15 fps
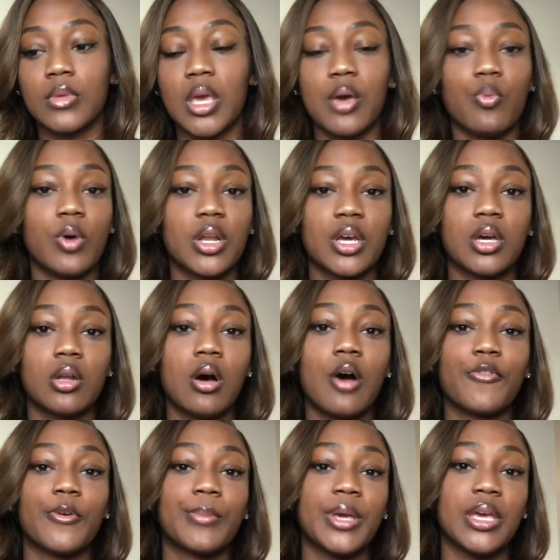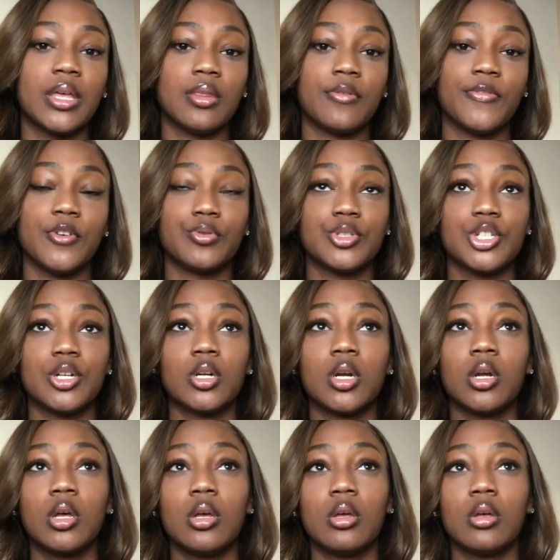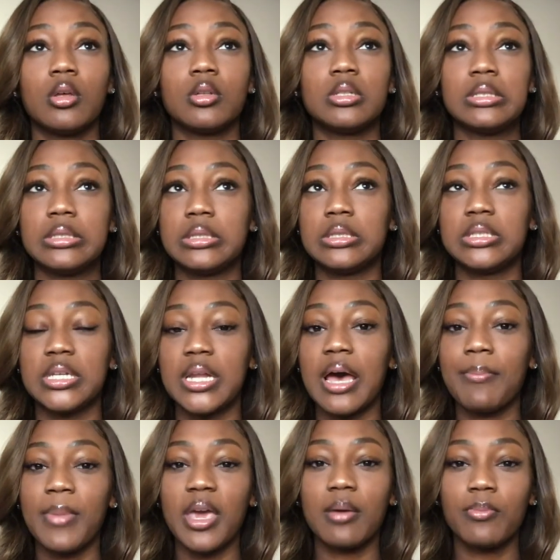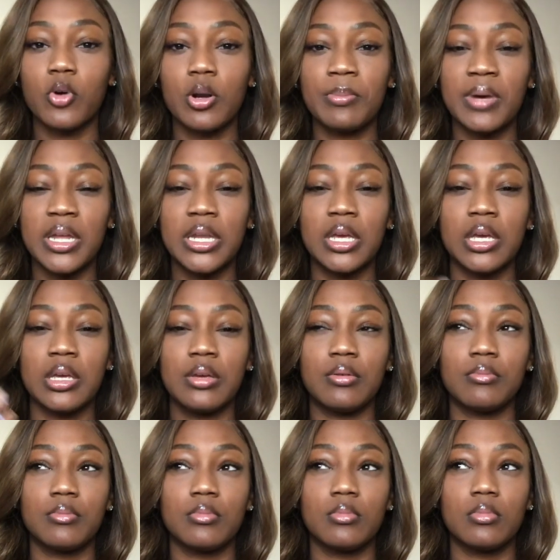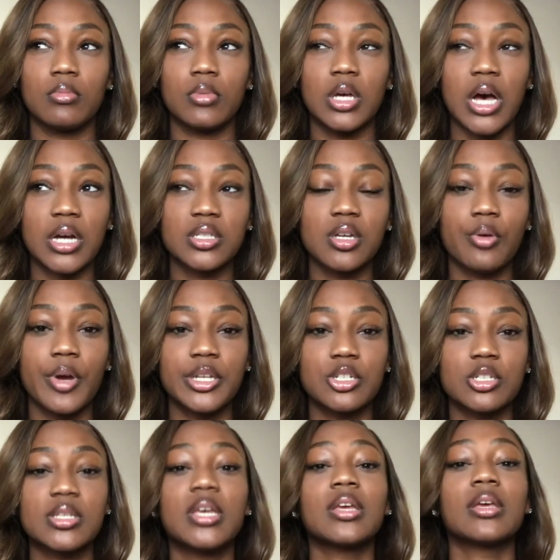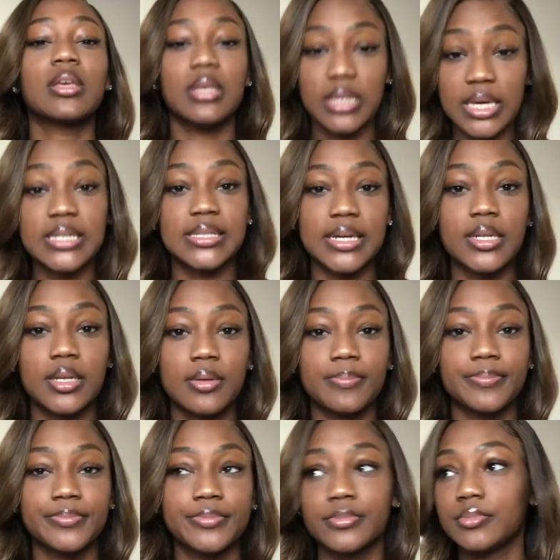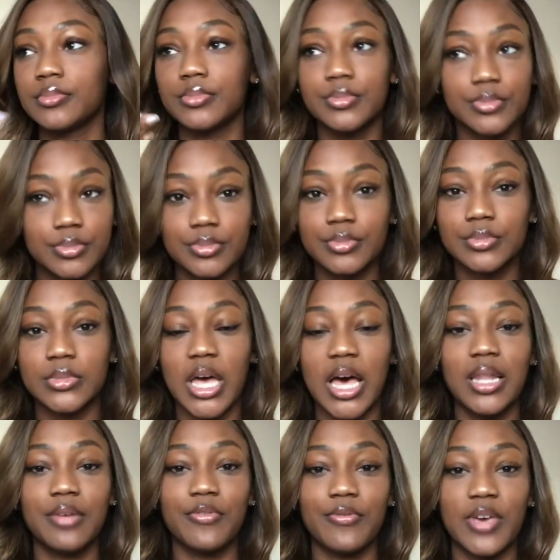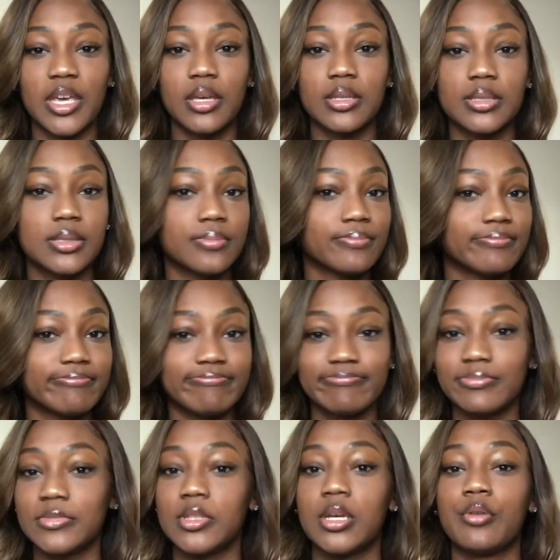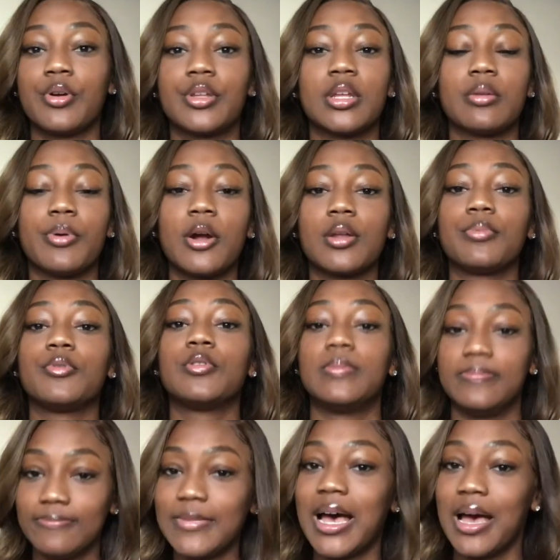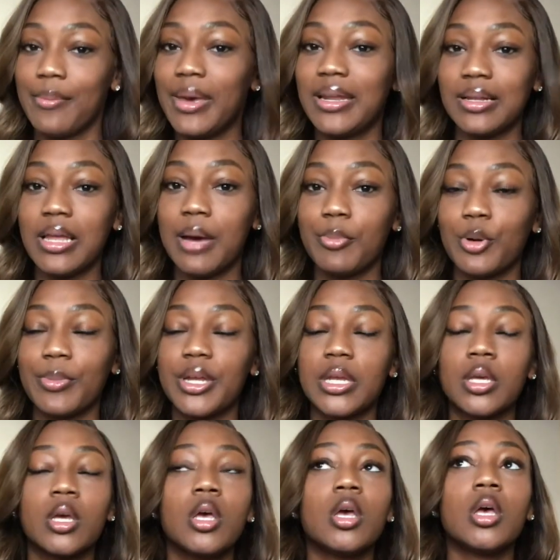and what it could offer me in the future. Did I make more money cocktail waitressing? Yes, I did. I live in Vegas. I worked at a party pool. I made a lot more money.